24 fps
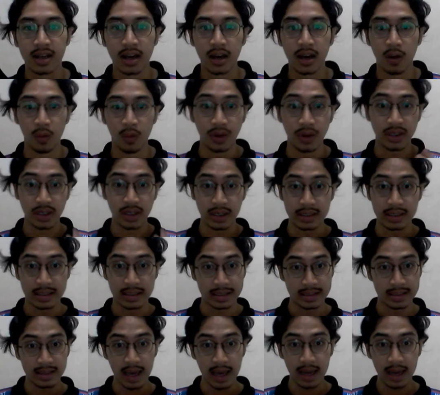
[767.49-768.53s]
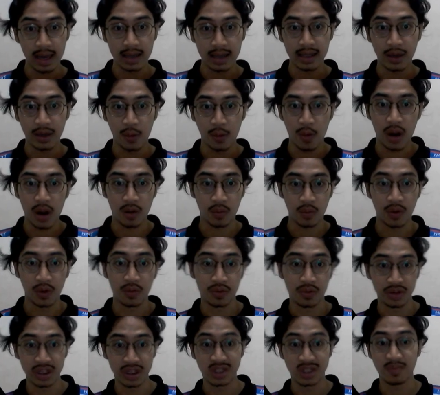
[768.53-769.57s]
which is exactly what we would
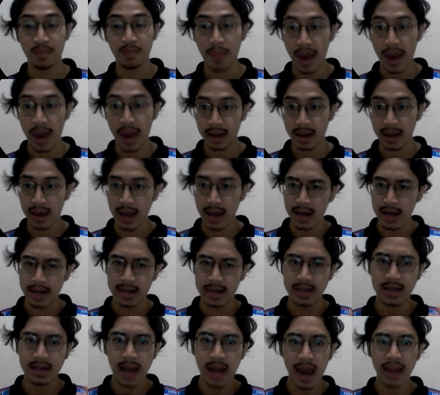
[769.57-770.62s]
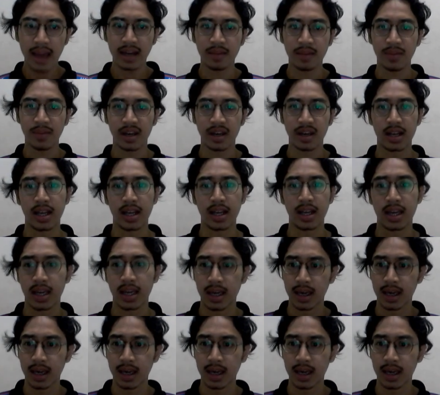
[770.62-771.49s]
expect dynamically.